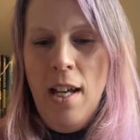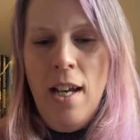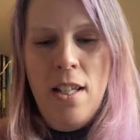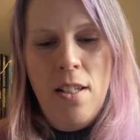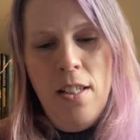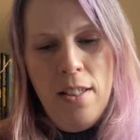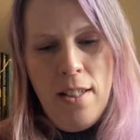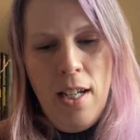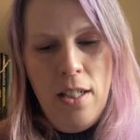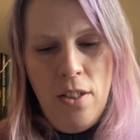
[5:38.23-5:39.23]
I
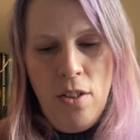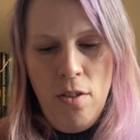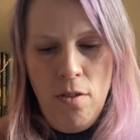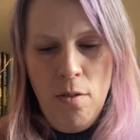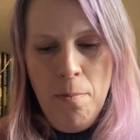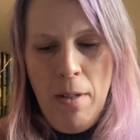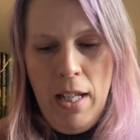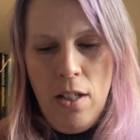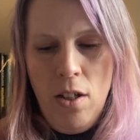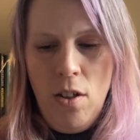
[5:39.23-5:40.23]
decided to
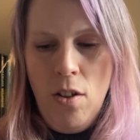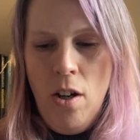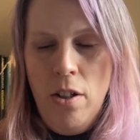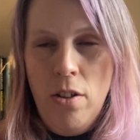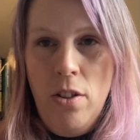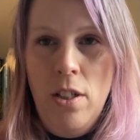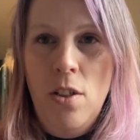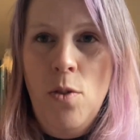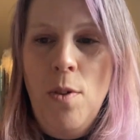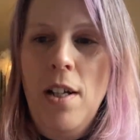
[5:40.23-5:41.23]
make a garter
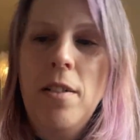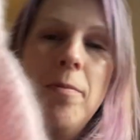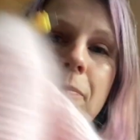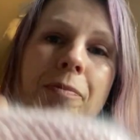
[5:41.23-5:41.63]
stitch one.